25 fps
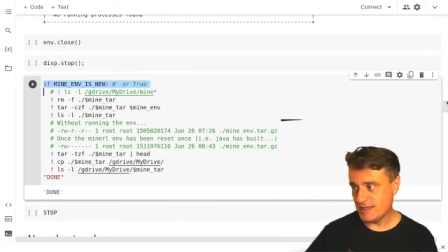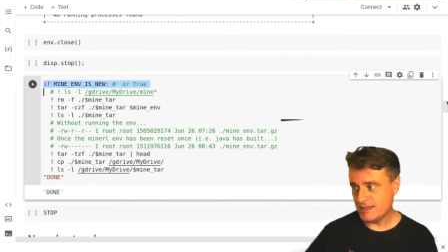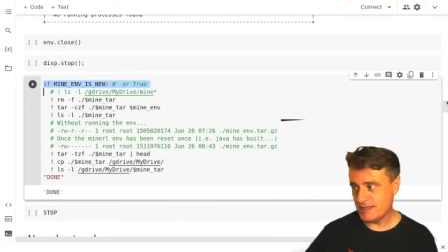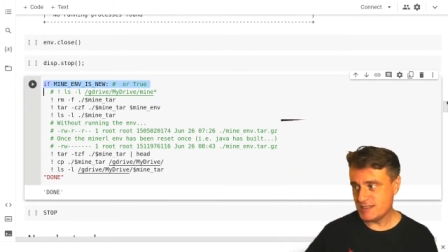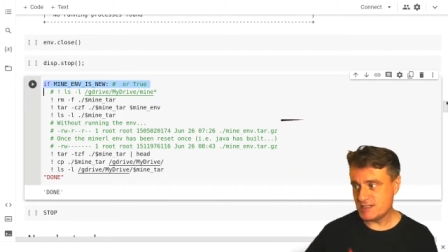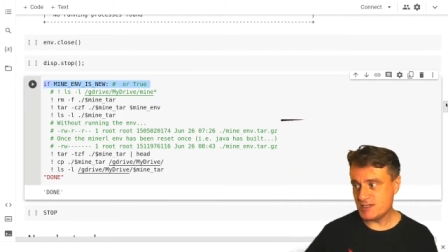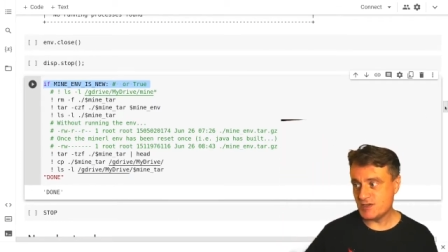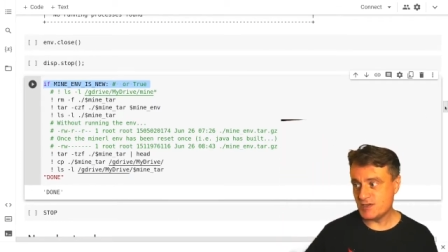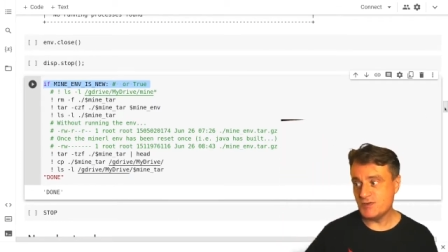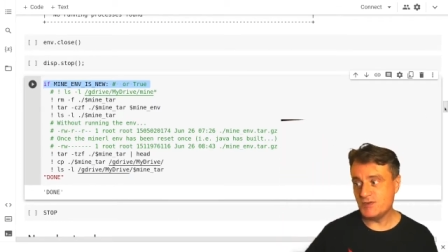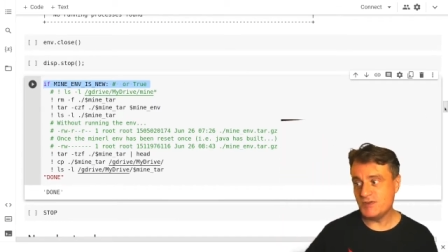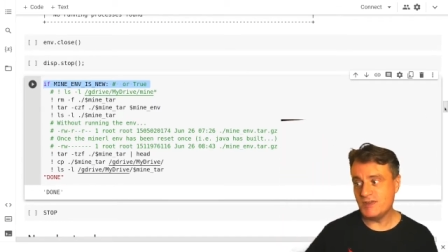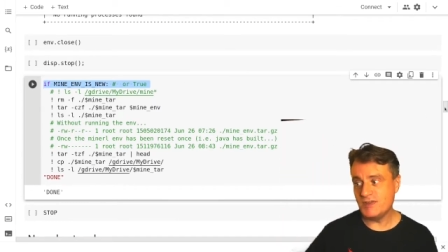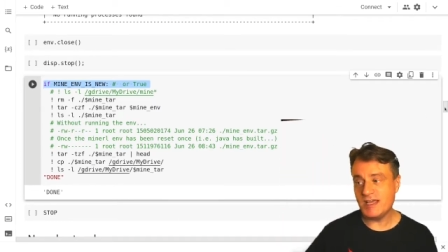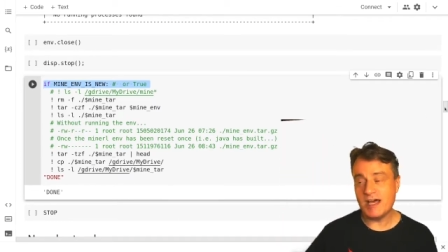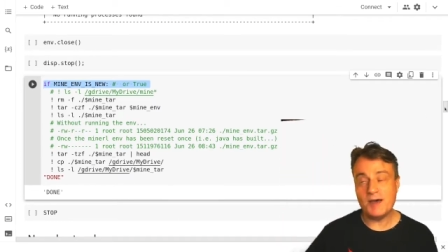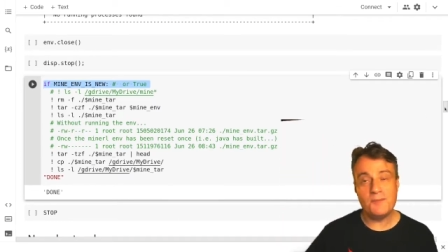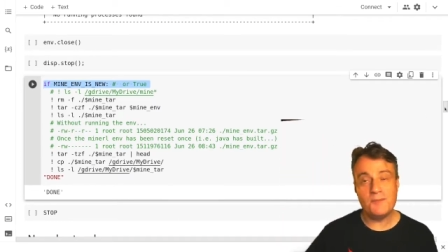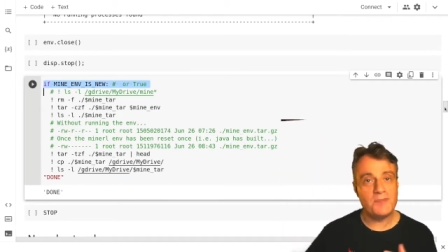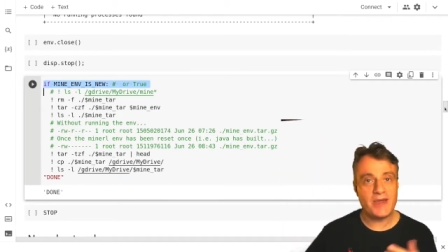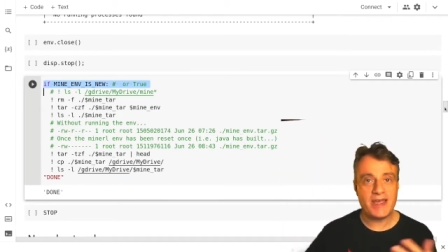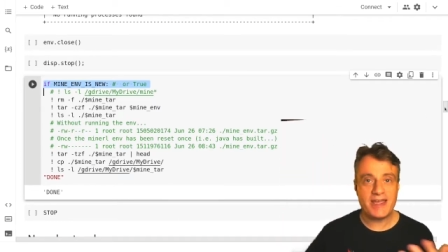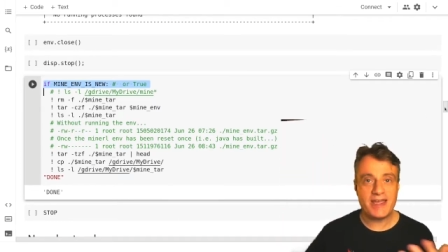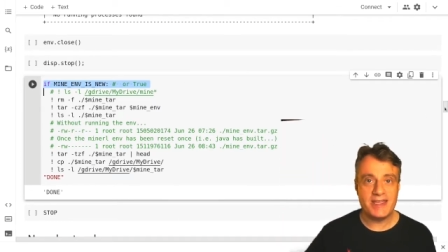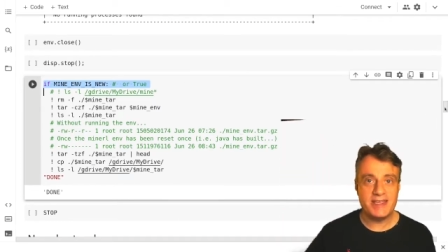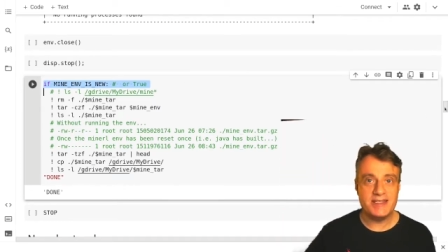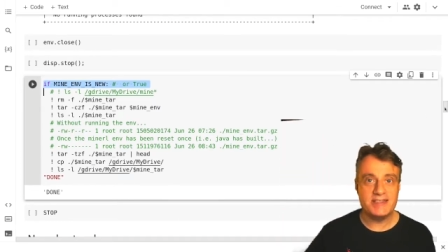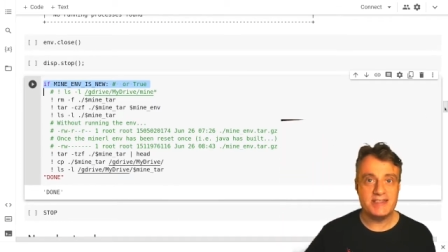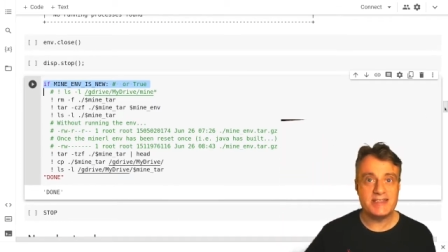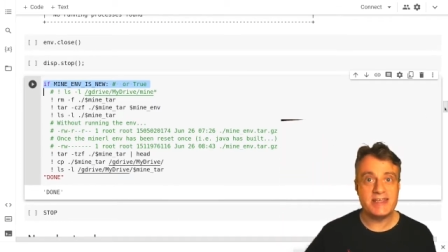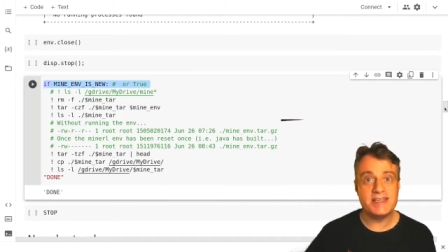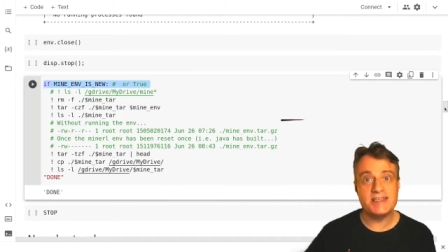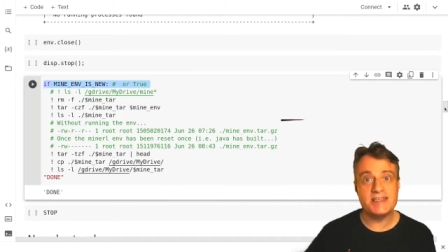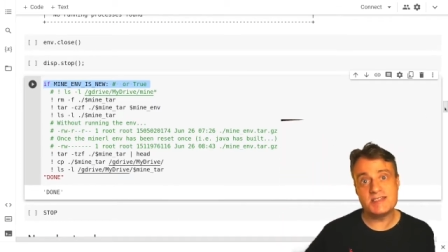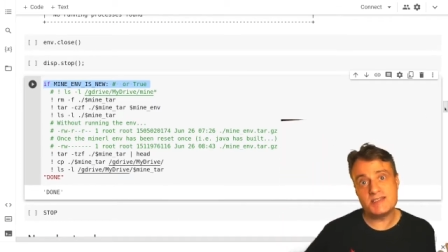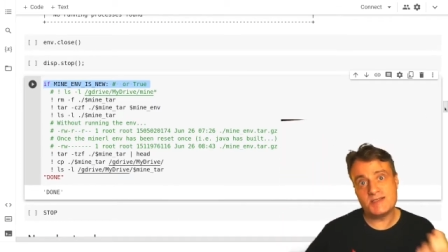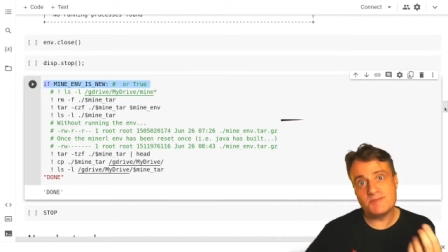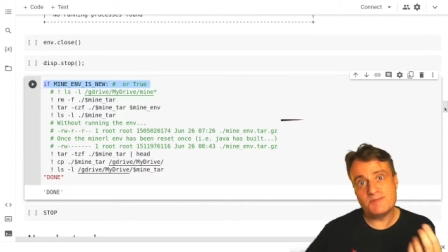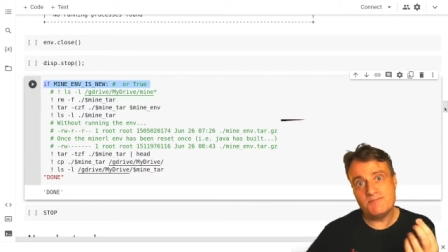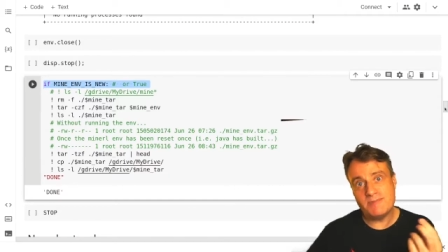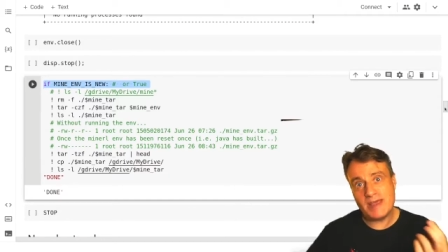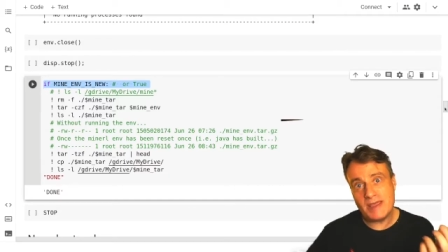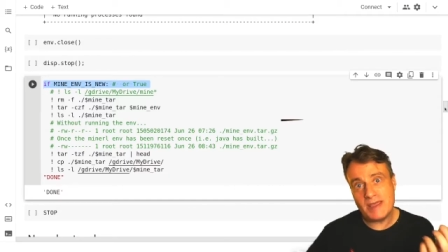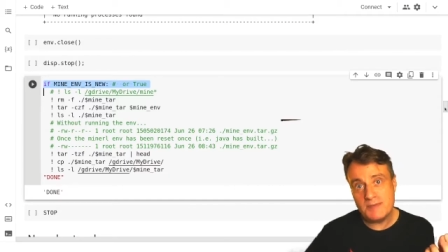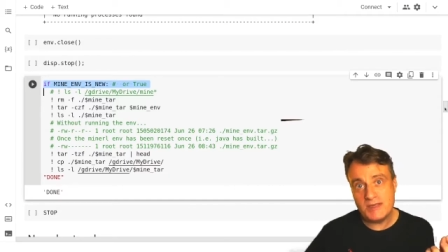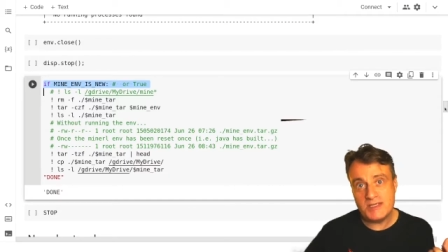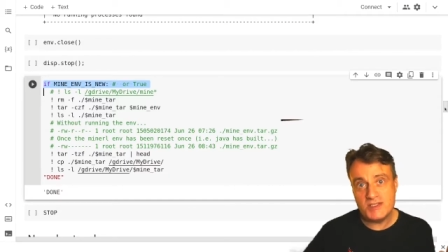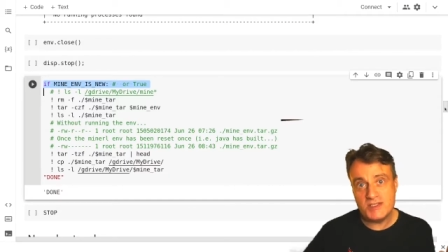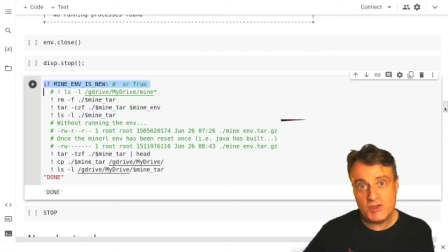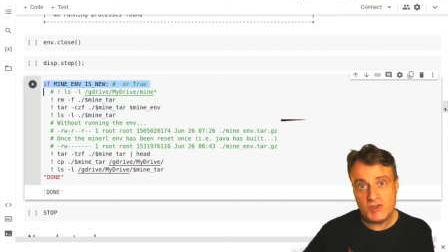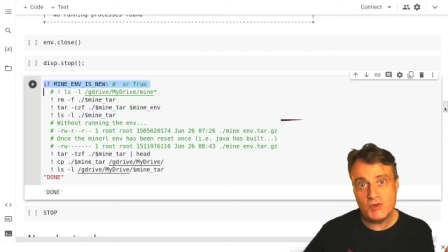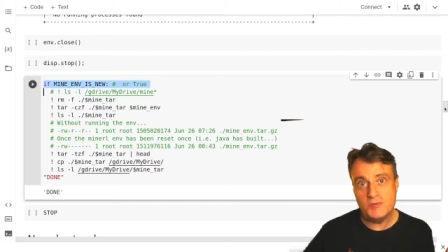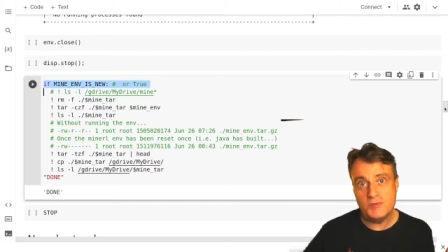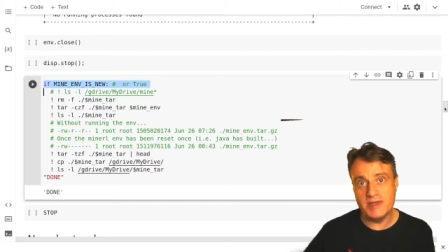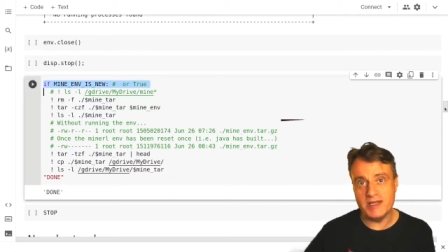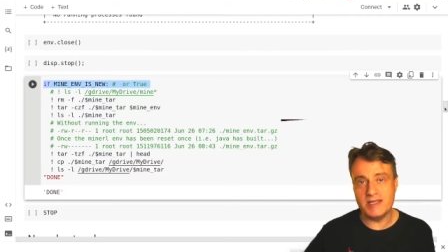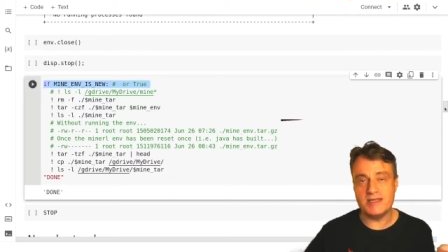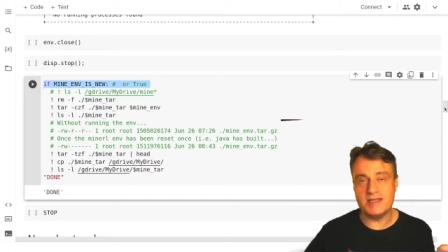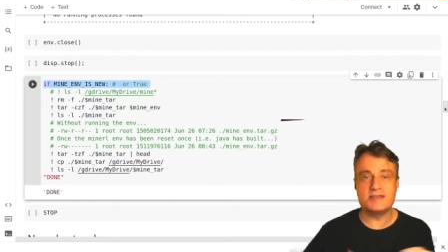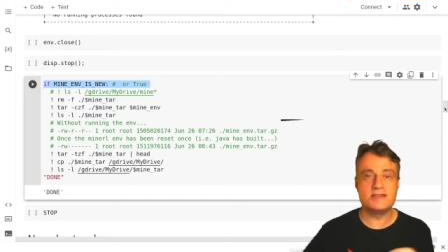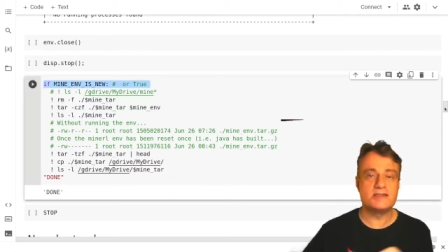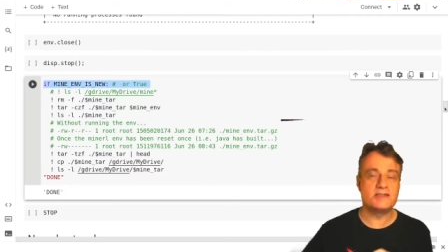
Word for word: So the unpacking takes maybe two minutes,